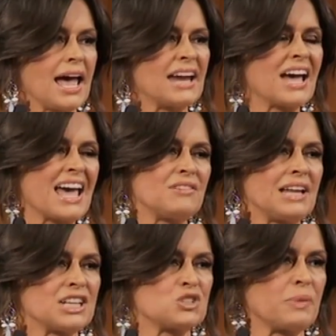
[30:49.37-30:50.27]
And I have a
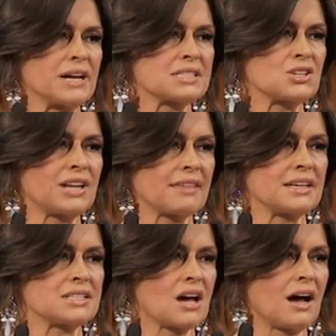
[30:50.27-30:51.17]
larger bust, so
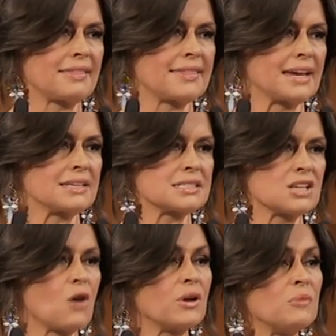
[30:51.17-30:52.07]
nothing tight, thanks.
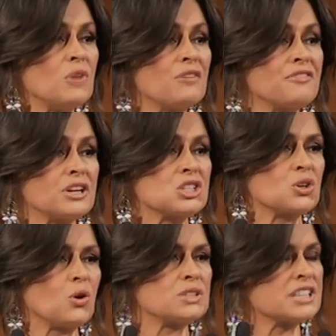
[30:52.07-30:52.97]
Oh, and I'm not very
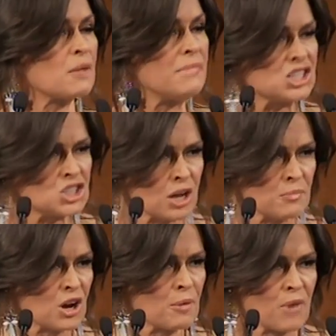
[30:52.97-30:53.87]
tall. Did I mention
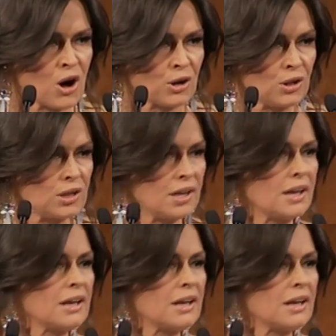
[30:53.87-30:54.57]
I'm not a model?